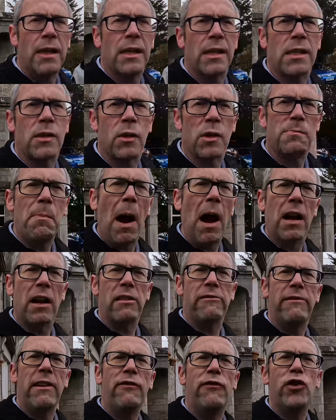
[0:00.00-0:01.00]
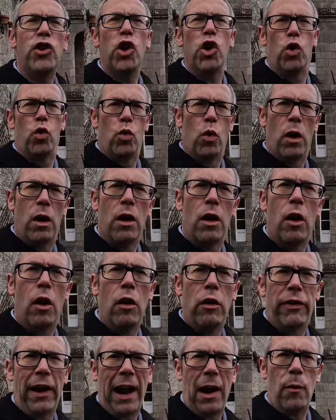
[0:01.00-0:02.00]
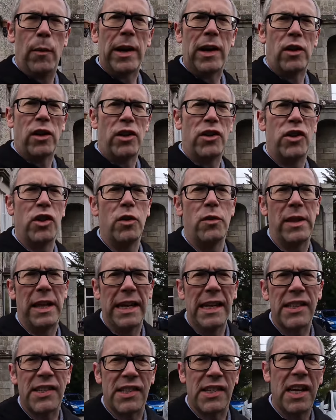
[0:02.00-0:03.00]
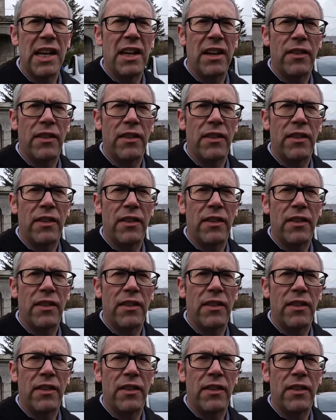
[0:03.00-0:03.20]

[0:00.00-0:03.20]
So as part of the review of how we're going to do this,